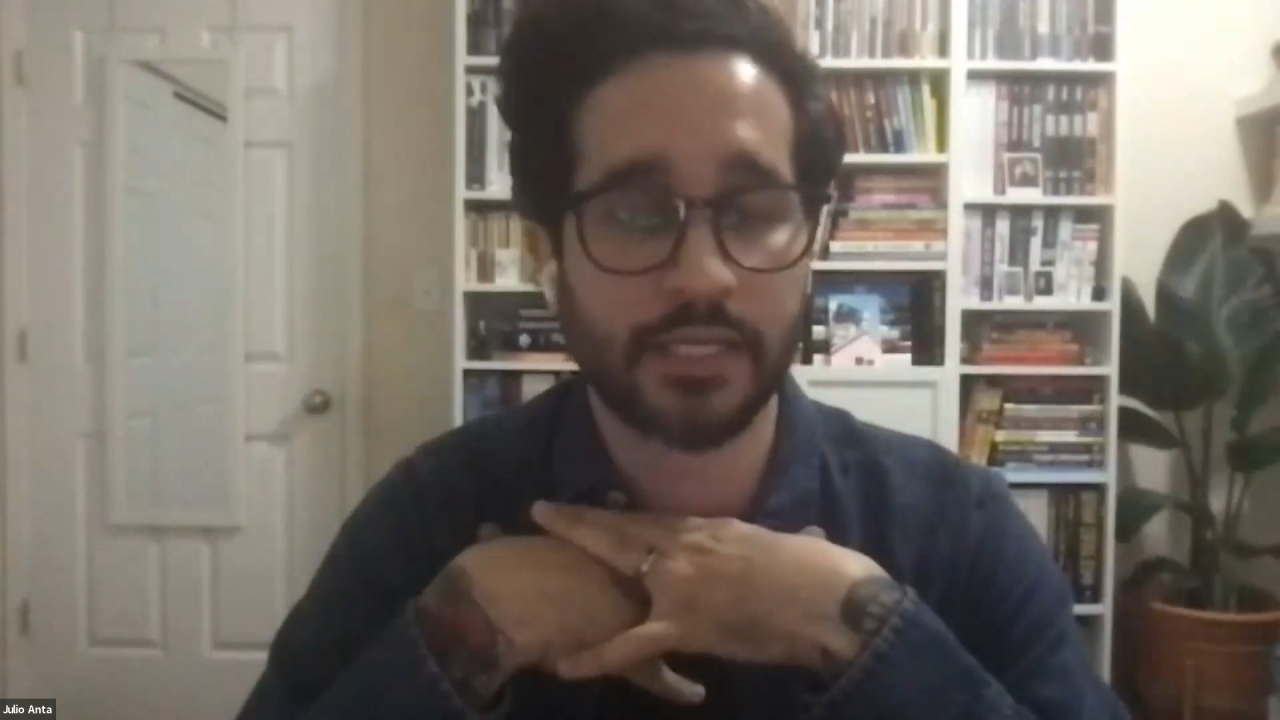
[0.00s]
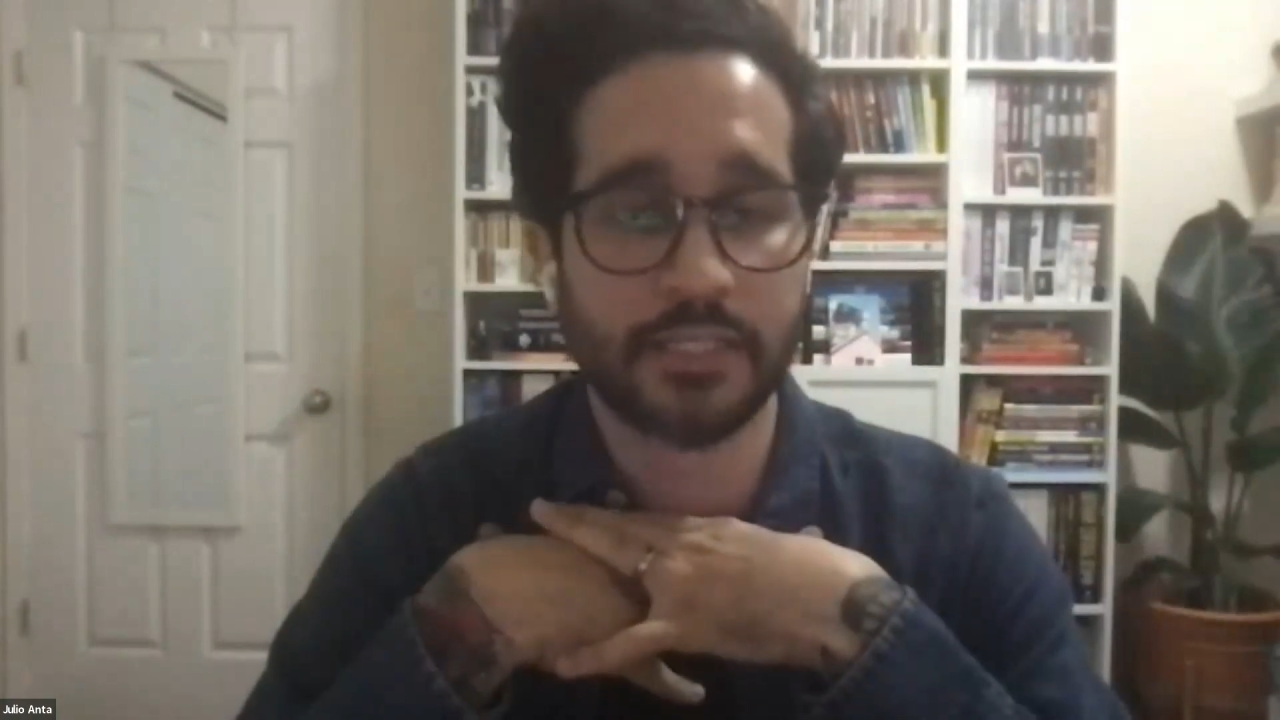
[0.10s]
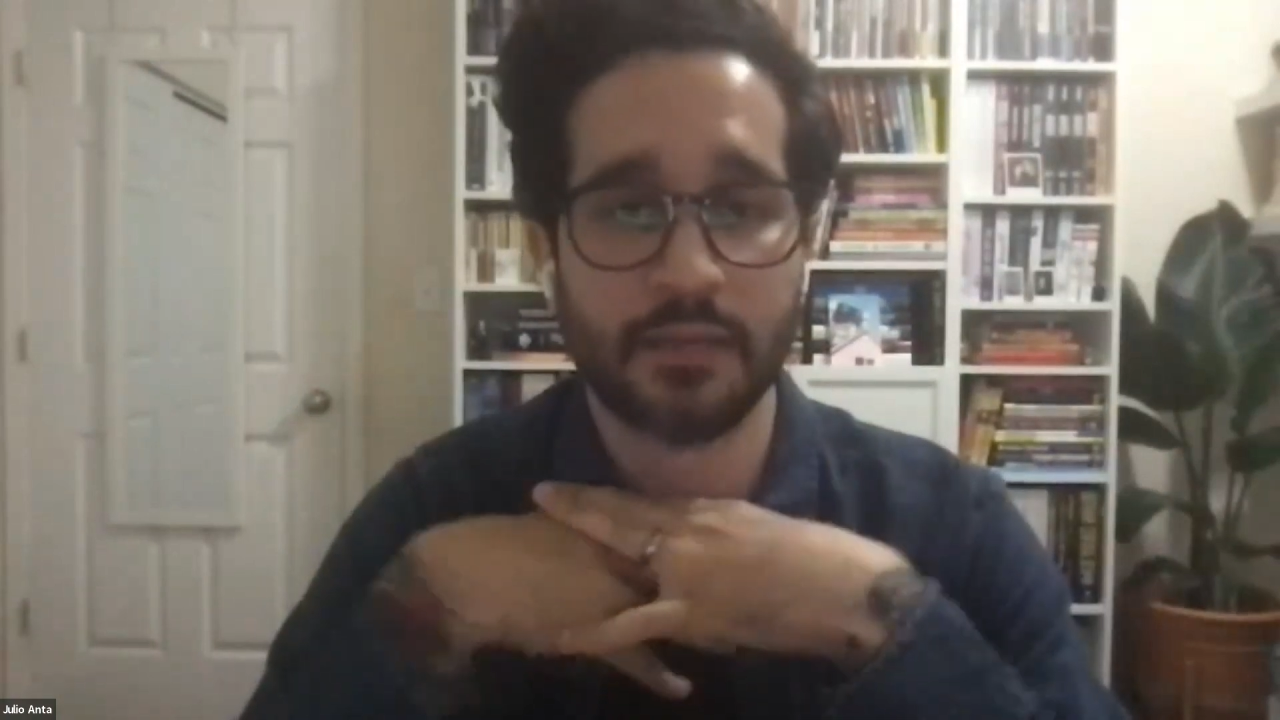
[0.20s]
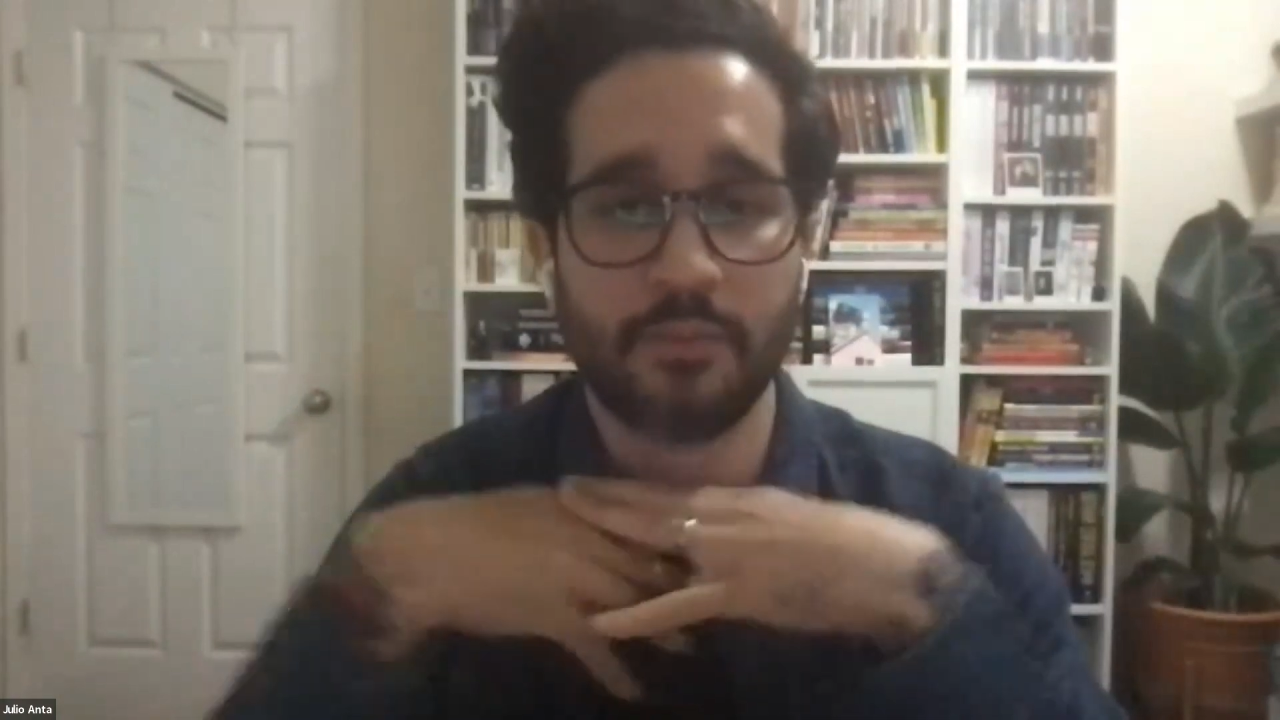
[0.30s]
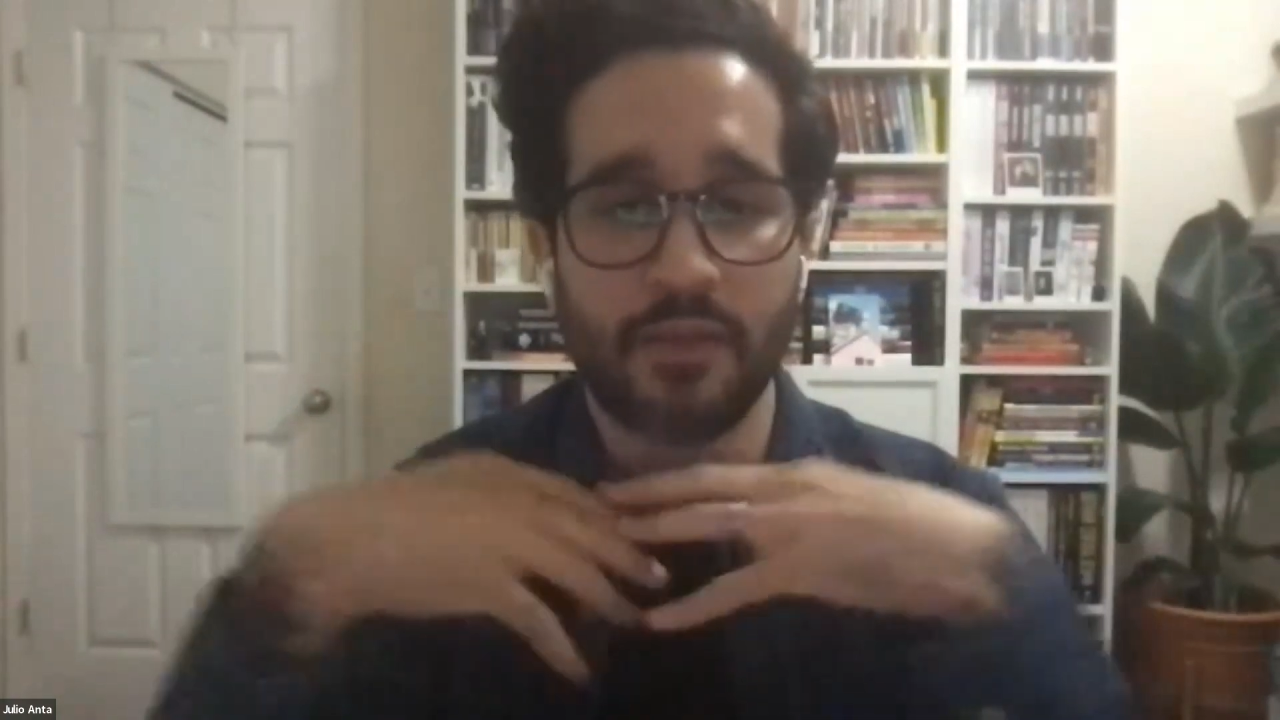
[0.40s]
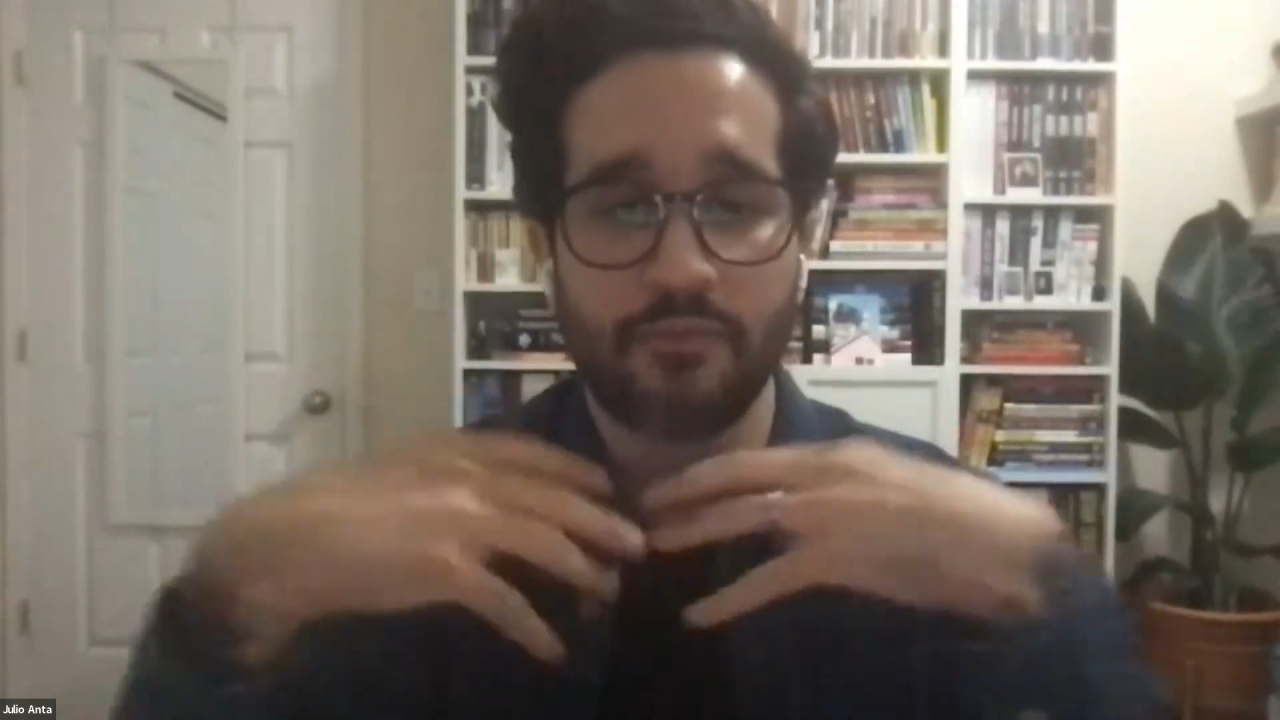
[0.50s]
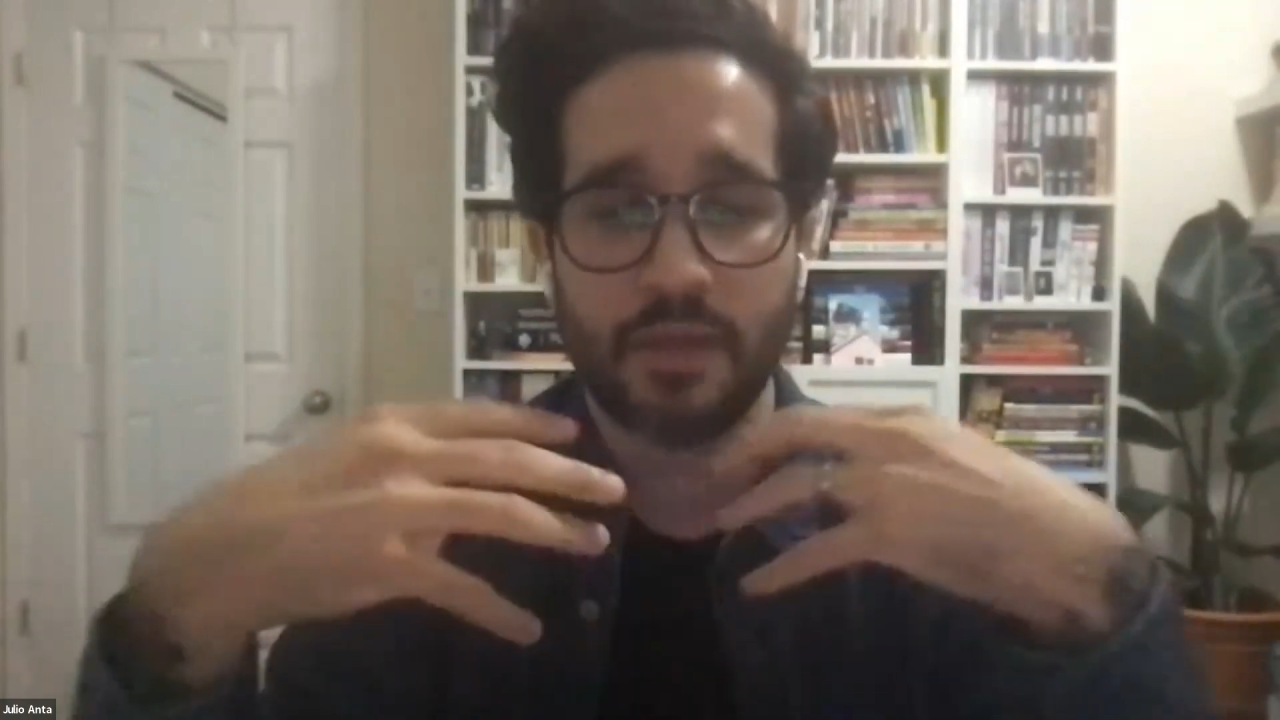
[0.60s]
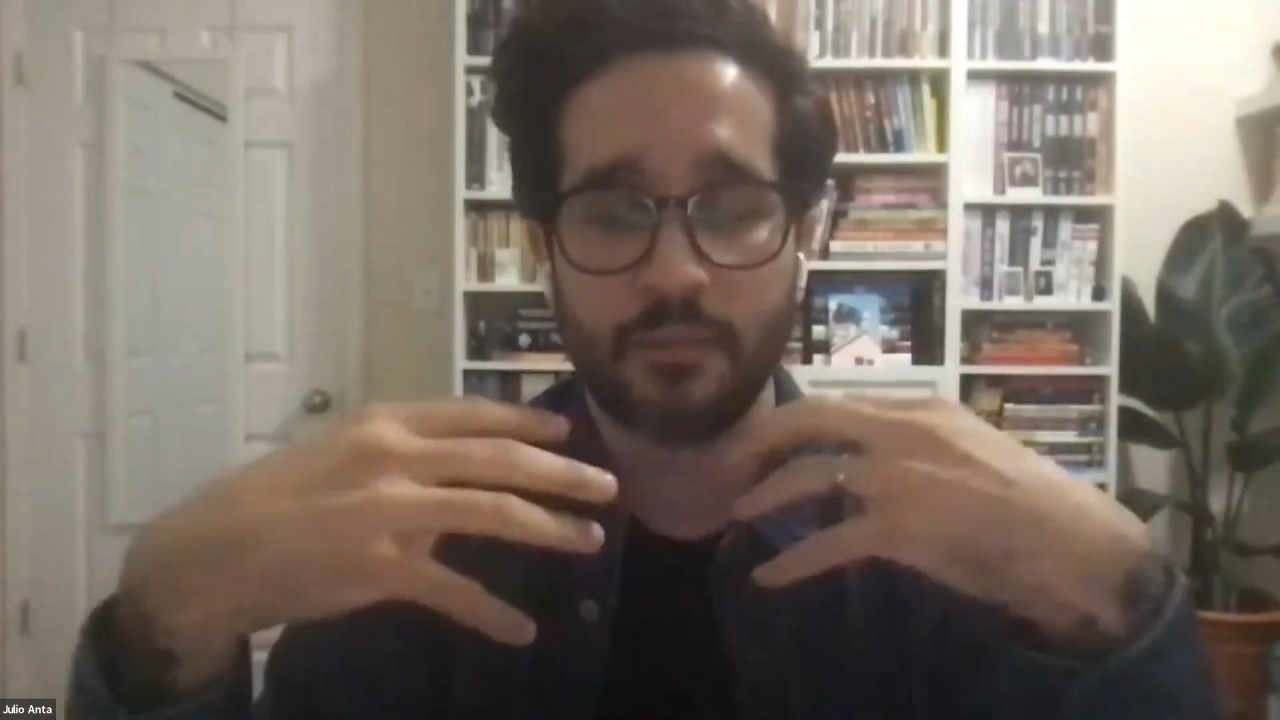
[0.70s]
I said, my